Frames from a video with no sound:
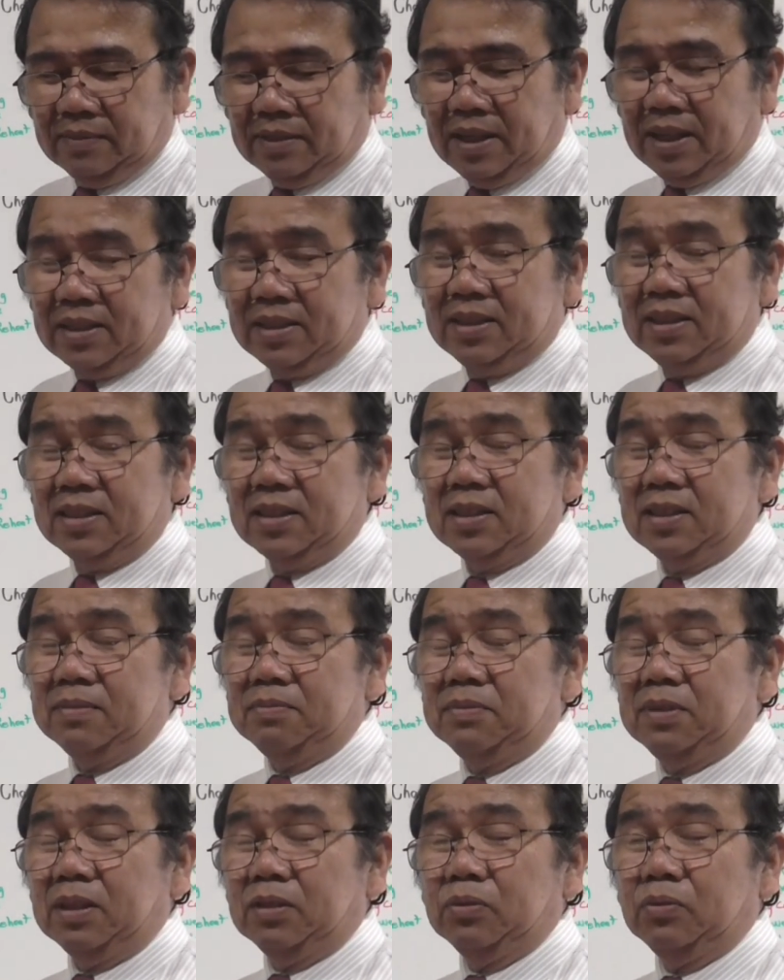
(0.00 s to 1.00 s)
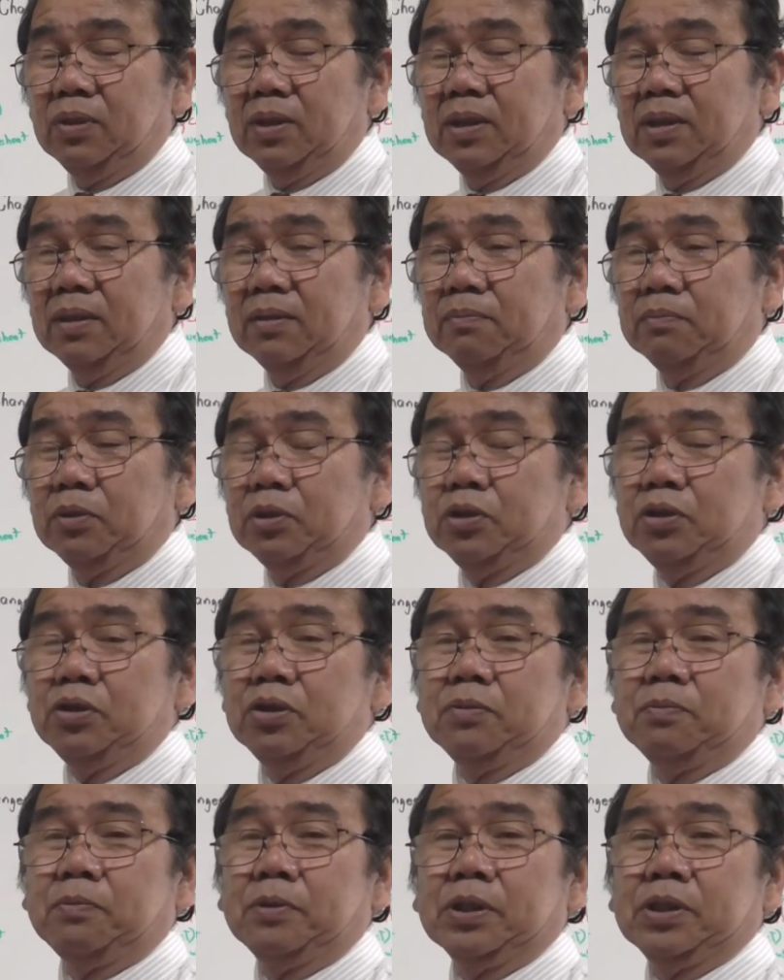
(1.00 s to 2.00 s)
duct system that will
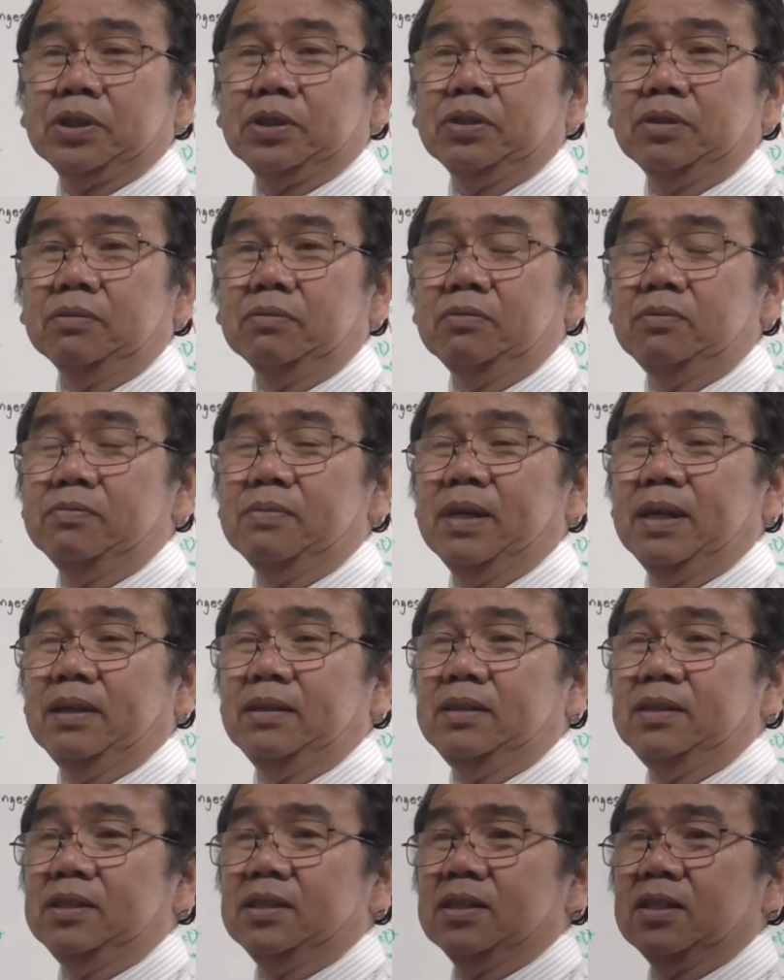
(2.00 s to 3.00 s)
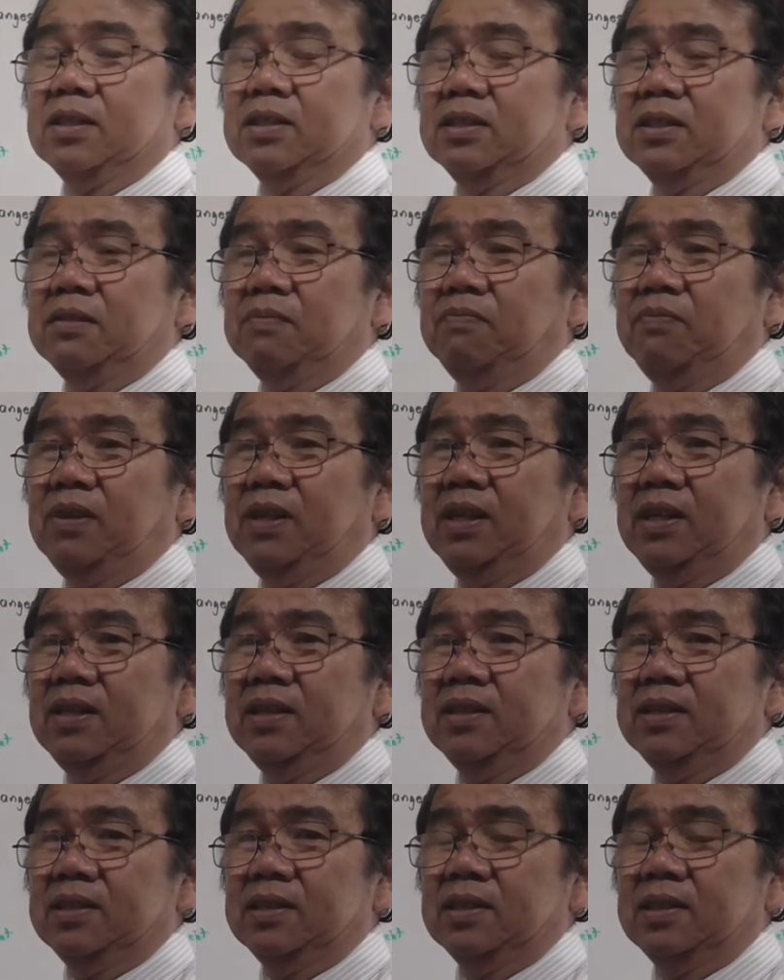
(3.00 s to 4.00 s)
produce friction. We might discussing
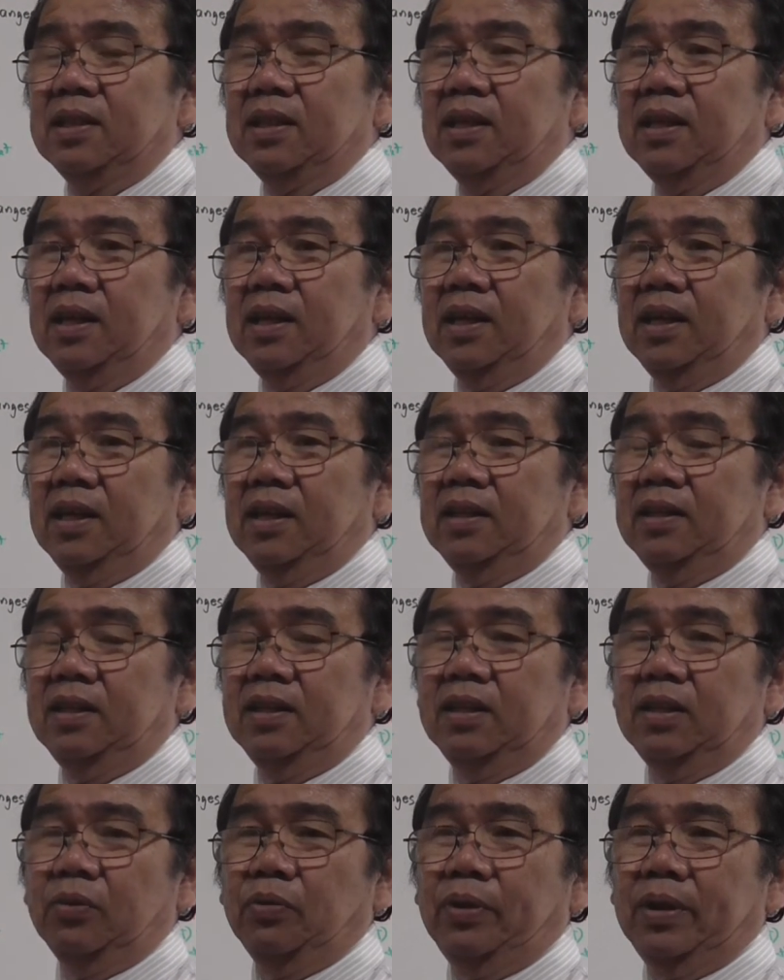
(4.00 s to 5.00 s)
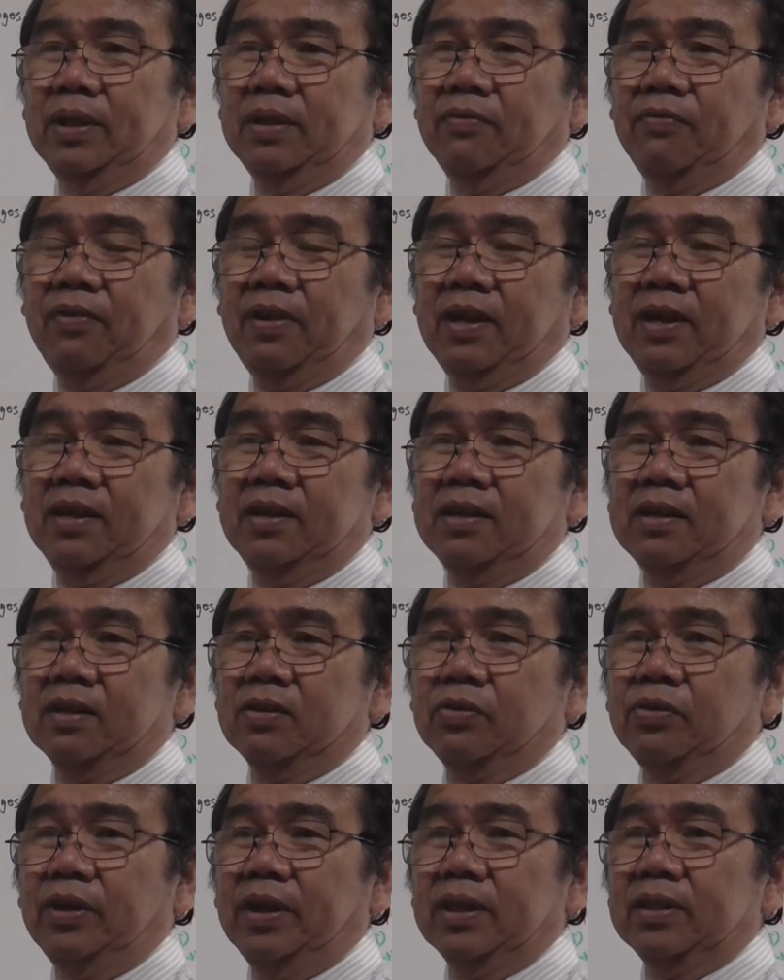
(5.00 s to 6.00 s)
fittings, and then the way the fan are
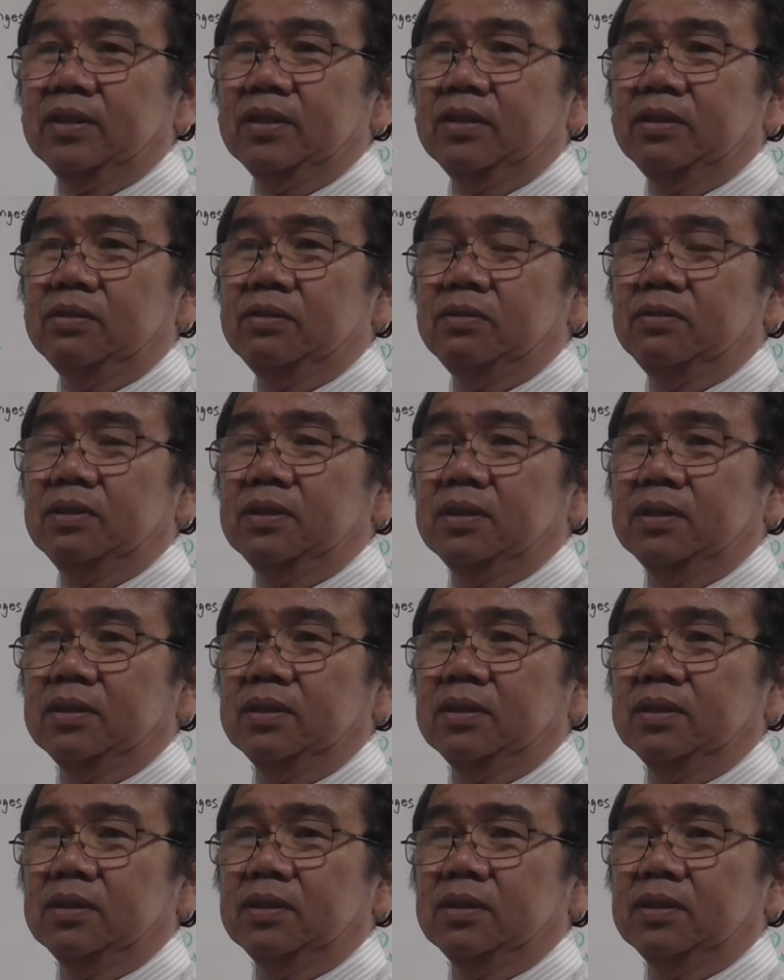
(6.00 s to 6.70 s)
connected to